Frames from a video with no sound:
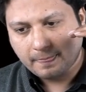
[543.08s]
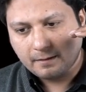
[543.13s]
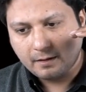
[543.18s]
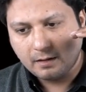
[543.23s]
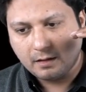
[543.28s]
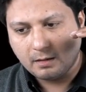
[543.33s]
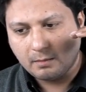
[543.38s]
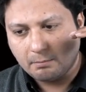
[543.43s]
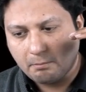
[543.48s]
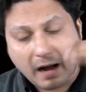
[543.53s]

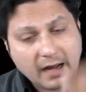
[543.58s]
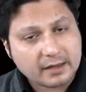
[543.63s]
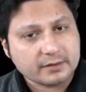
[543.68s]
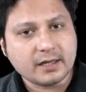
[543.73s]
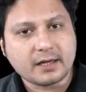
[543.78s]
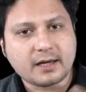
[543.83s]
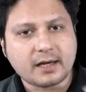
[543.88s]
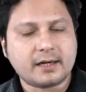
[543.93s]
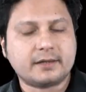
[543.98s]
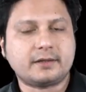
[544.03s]
mark
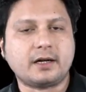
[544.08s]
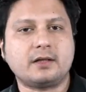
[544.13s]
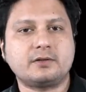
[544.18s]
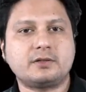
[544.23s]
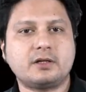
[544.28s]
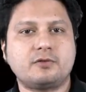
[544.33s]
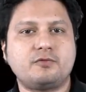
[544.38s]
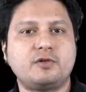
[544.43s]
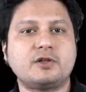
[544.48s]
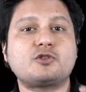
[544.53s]
the correct
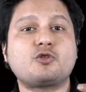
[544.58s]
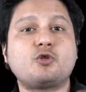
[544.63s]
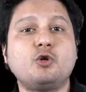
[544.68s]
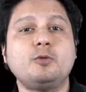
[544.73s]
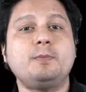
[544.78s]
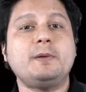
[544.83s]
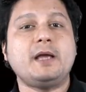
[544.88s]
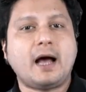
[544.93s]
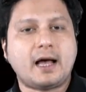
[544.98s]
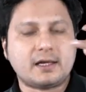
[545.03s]
answer which
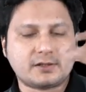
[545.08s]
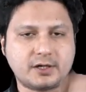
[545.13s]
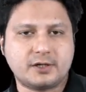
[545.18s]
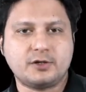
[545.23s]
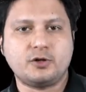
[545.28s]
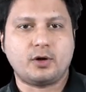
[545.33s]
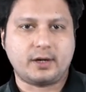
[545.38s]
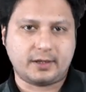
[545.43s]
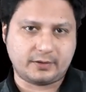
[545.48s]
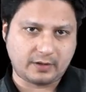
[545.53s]
could be asked in
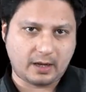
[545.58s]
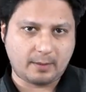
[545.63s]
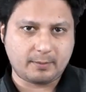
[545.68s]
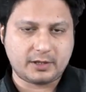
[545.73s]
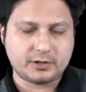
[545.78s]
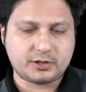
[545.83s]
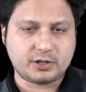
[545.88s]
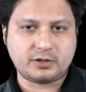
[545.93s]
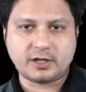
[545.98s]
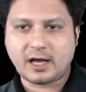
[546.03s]
your examination.